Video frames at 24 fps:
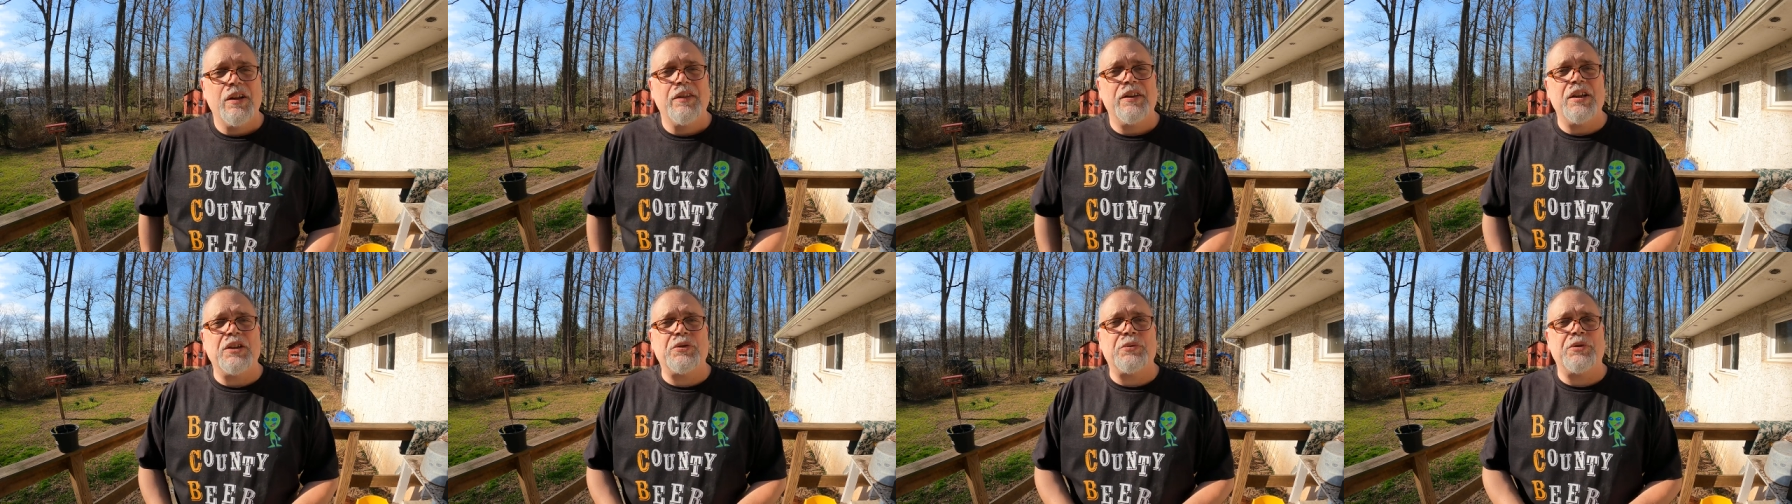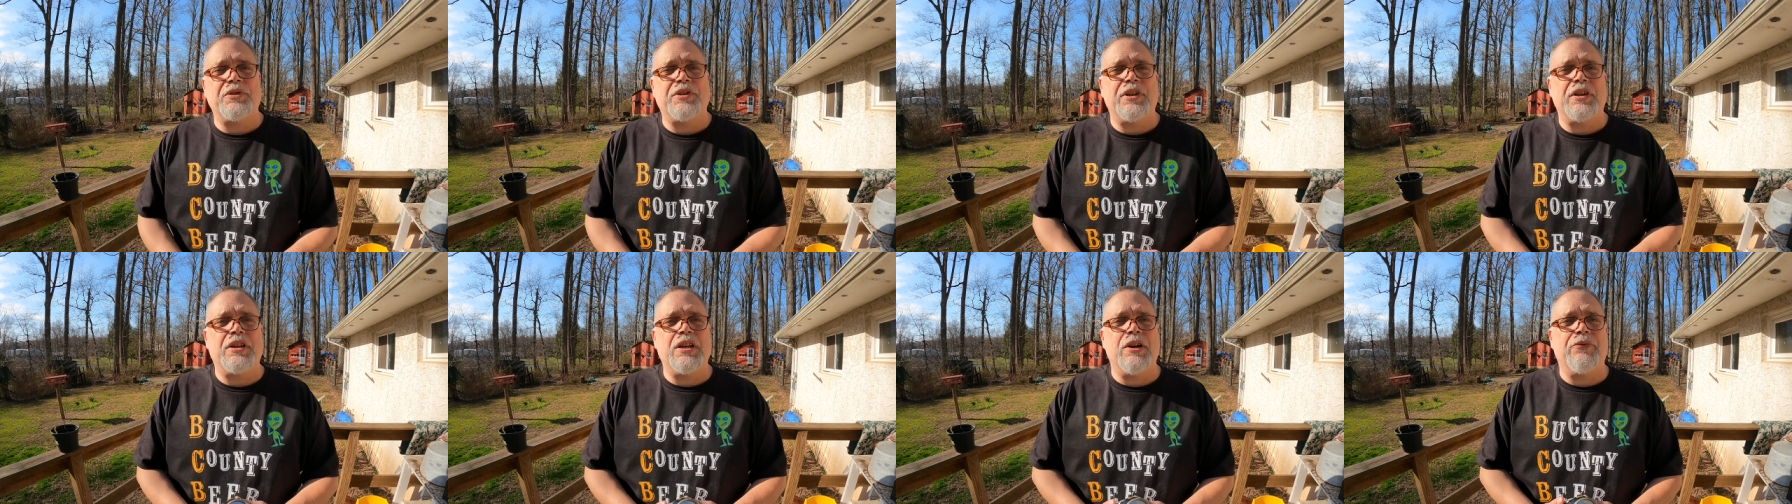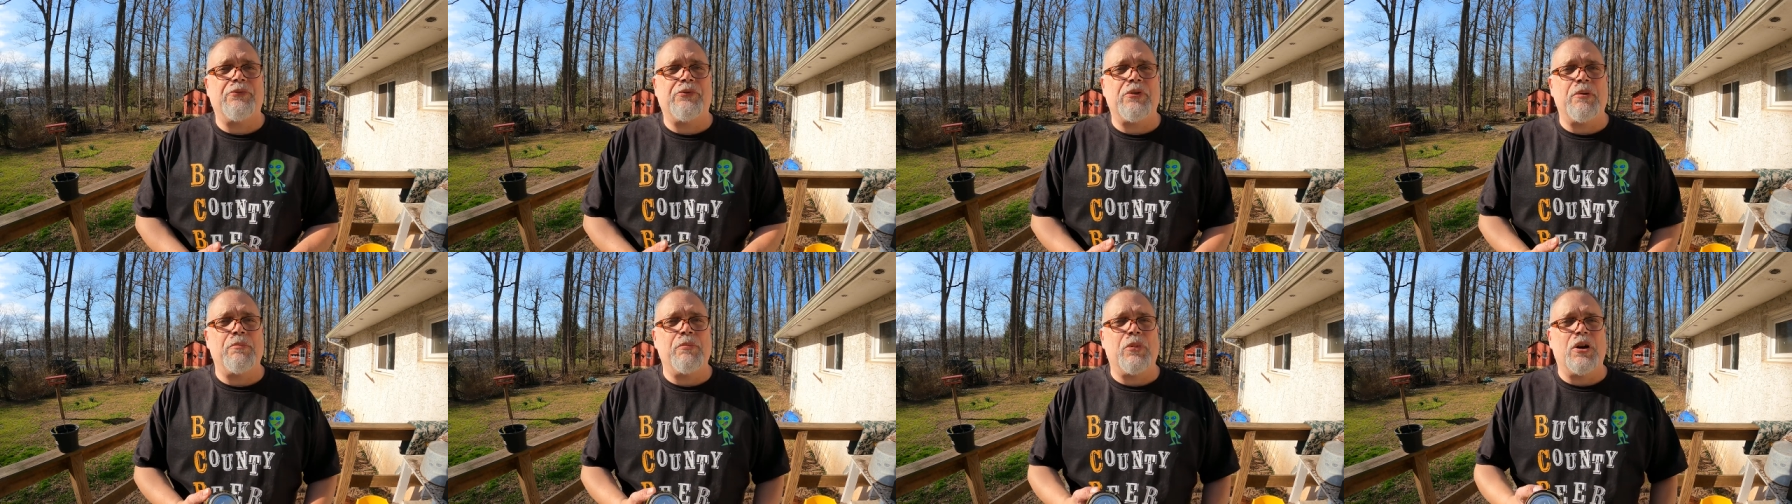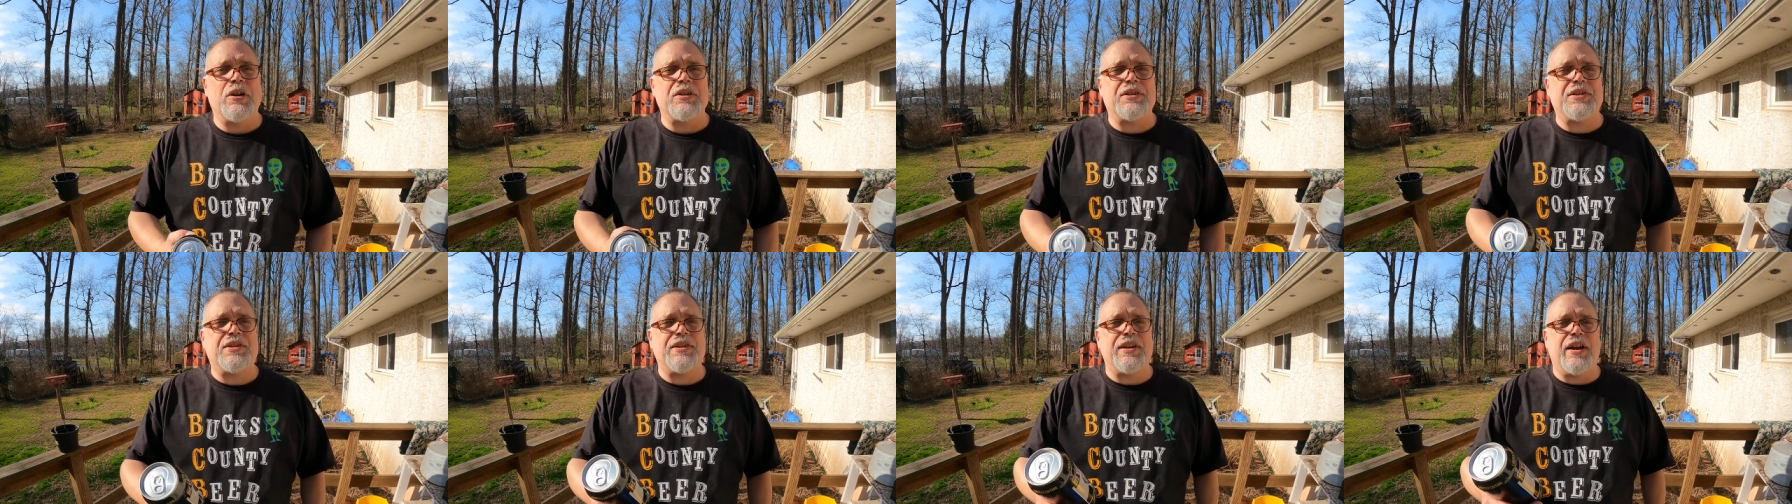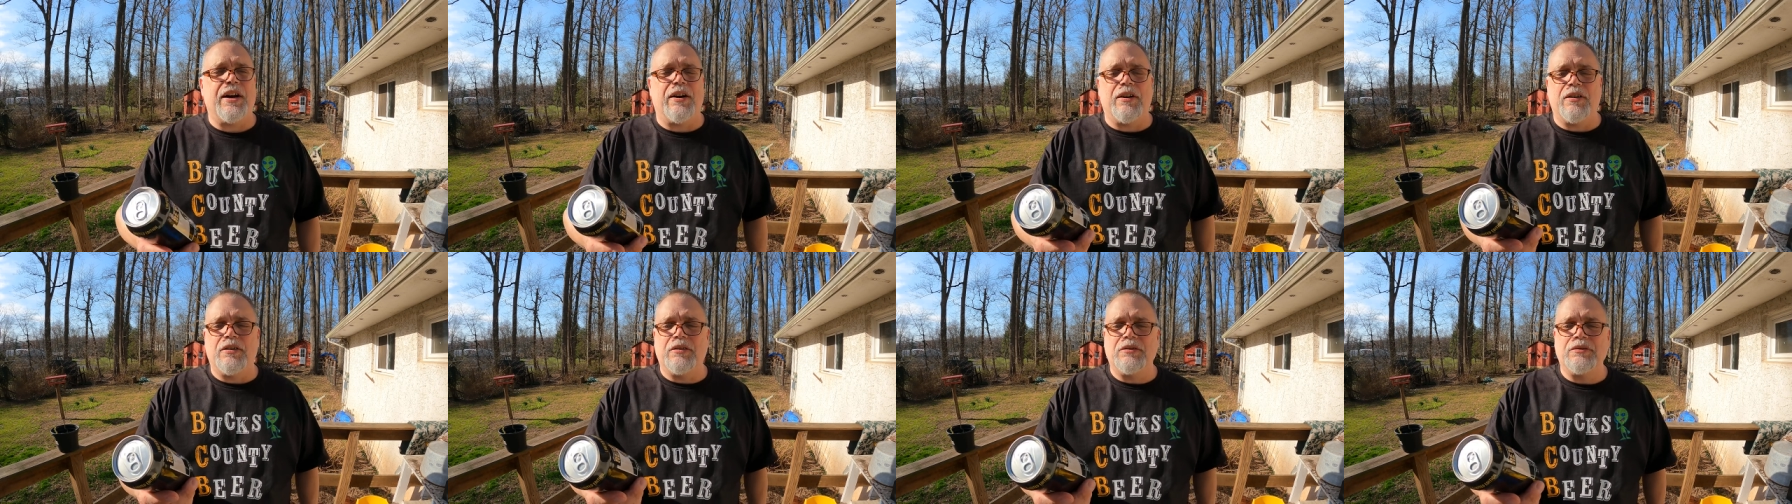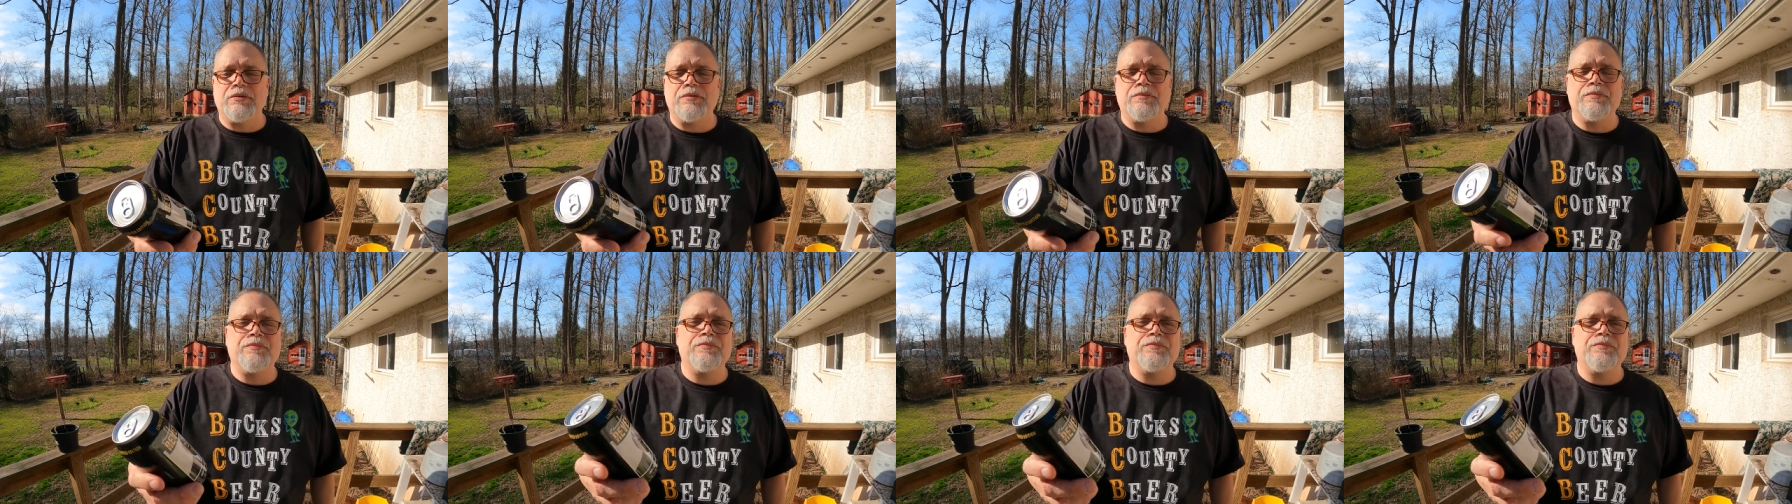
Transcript: This was a gift from Marcel.